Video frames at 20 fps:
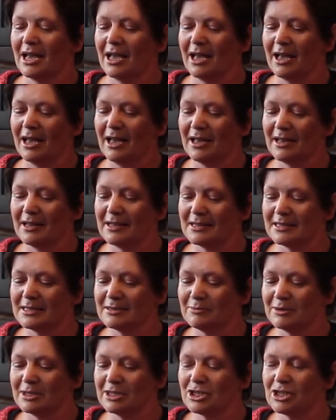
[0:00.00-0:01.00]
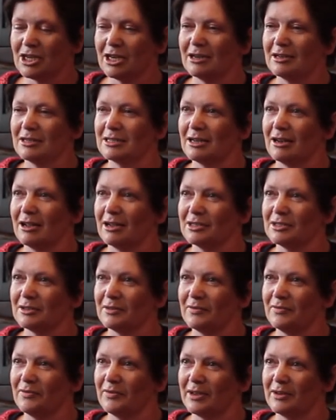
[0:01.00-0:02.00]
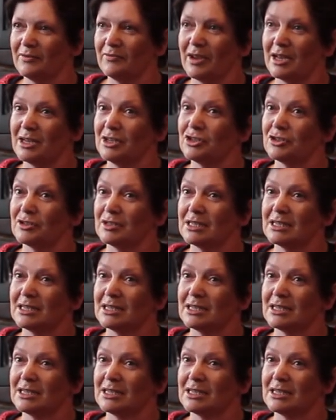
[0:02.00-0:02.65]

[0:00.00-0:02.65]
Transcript: And we shared a lot of adventures